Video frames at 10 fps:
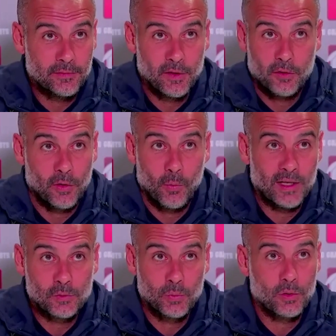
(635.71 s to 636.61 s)
If not,
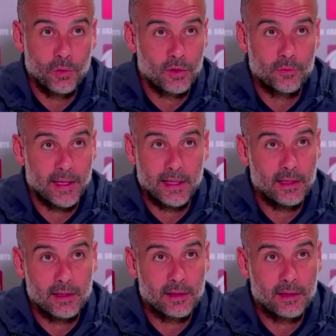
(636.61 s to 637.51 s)
otherwise we could not
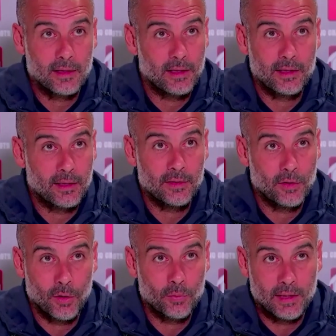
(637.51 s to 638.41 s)
pay.
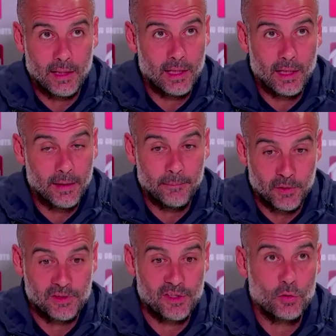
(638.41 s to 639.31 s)
You know,
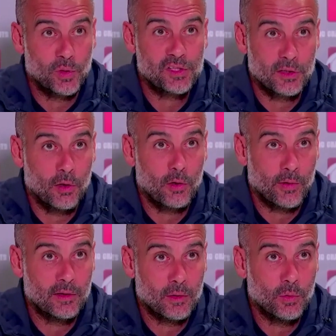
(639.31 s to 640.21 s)
because the situation all
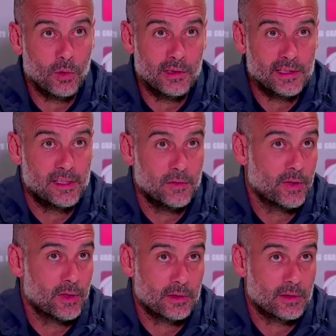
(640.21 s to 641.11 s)
around the world is
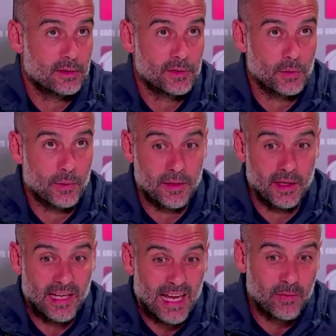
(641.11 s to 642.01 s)
difficult. So I
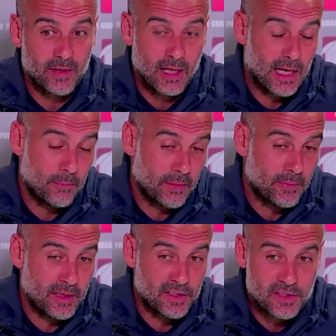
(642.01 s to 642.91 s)
think every club,
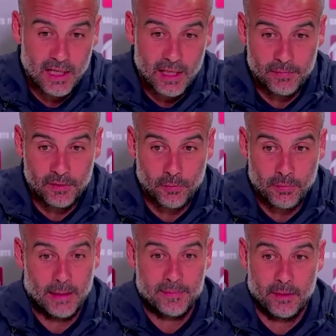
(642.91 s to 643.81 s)
every English club, the
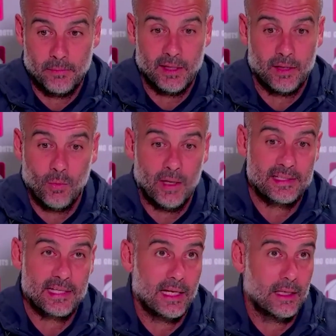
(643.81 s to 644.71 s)
top clubs can make
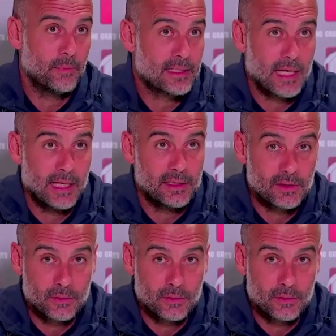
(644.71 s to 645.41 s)
one sign, a big sign.